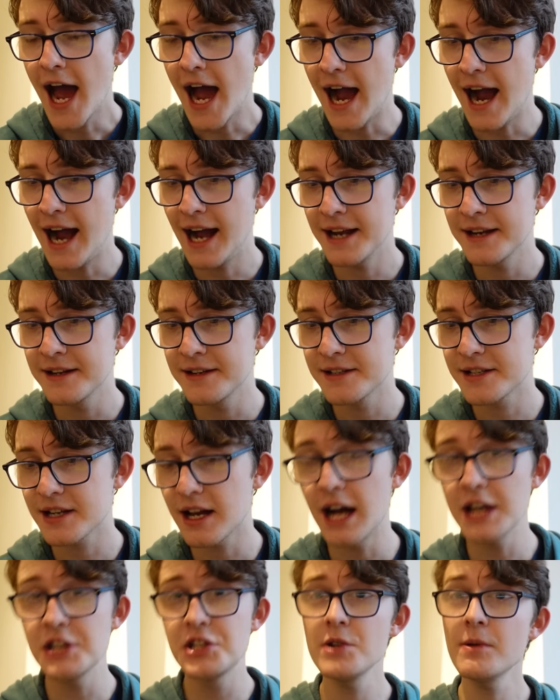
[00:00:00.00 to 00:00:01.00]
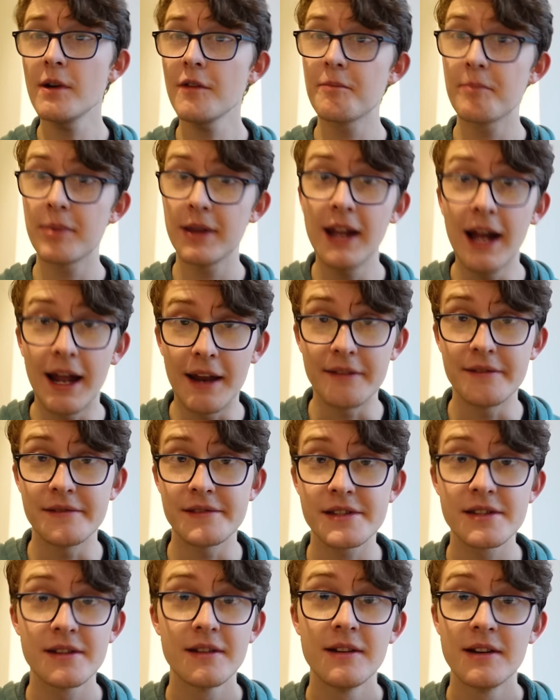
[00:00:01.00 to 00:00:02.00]
And I do have
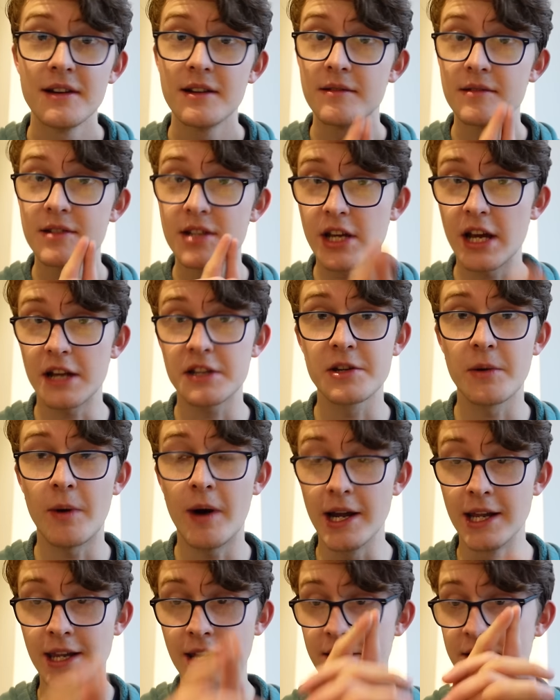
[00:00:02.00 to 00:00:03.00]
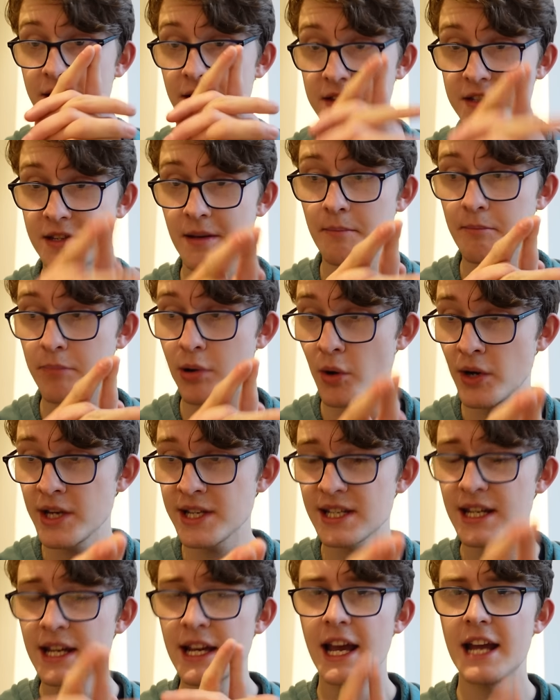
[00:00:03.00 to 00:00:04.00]
plans to get to Ireland at some
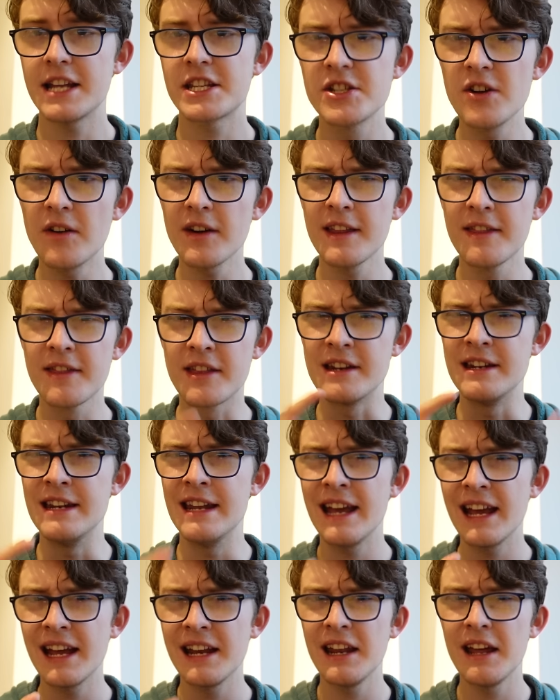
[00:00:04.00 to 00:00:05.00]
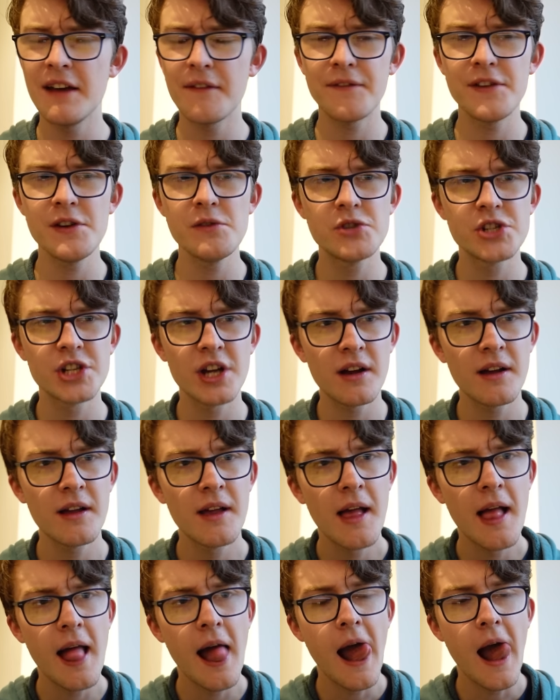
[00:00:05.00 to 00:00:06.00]
point. It's not in the near future.
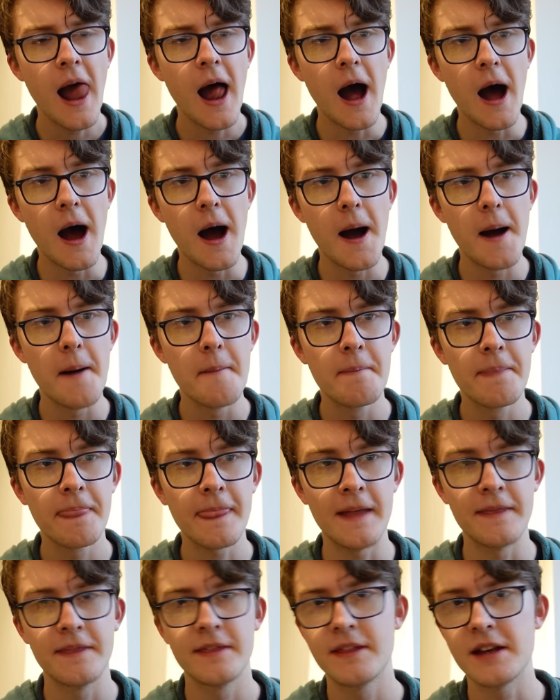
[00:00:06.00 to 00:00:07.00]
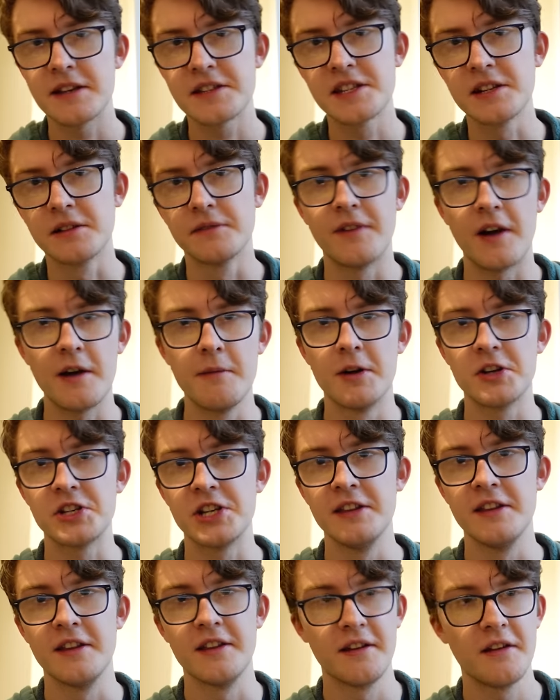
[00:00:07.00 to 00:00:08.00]
And they're still very much
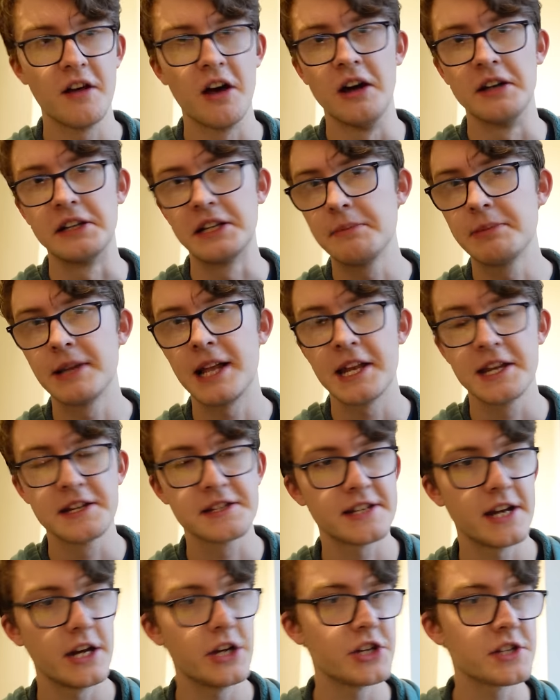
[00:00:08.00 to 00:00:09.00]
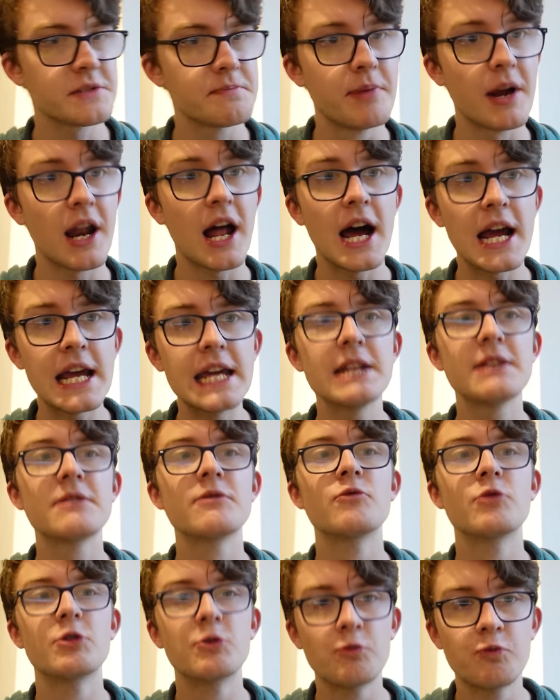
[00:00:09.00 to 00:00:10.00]
in the early planning stages. But I
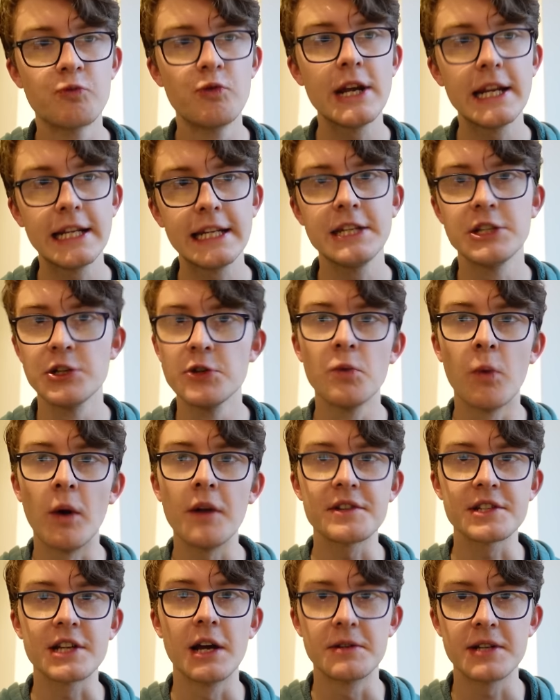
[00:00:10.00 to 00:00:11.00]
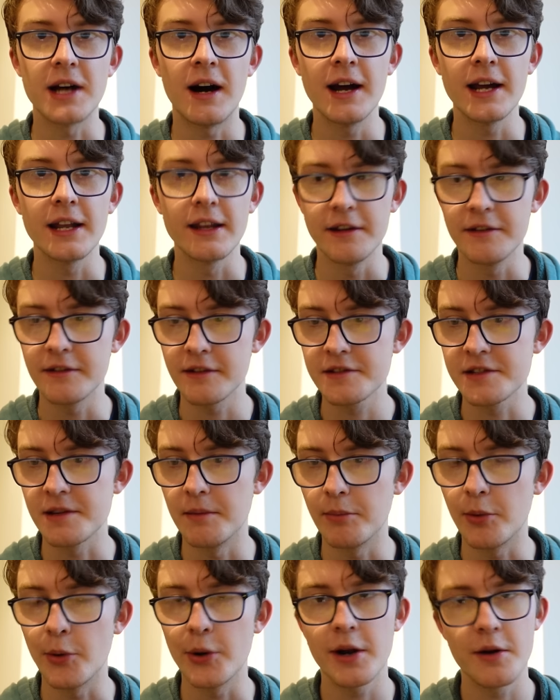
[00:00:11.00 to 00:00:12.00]
really do want to go to Ireland at
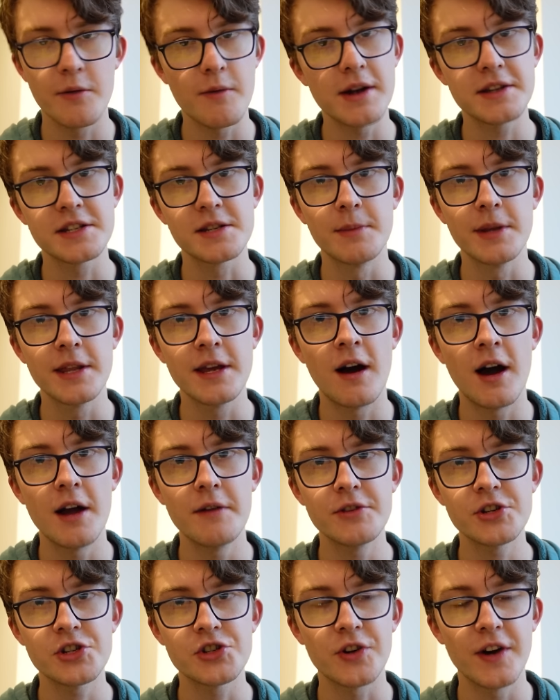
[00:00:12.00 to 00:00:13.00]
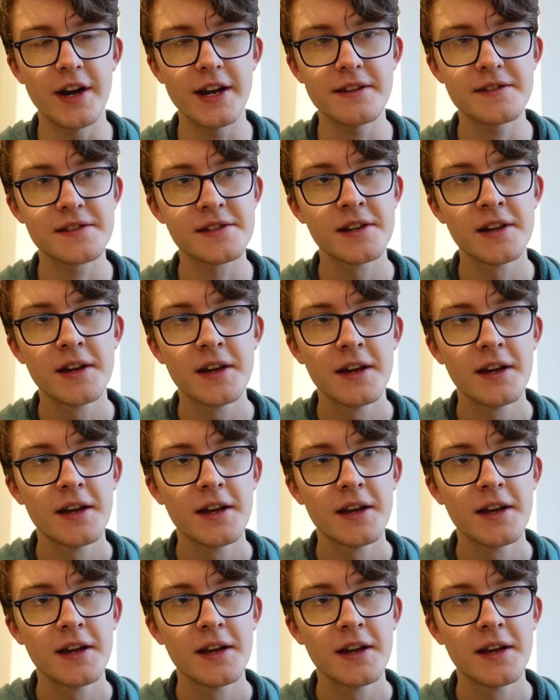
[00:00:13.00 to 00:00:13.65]
some point and ride some of the Irish trains.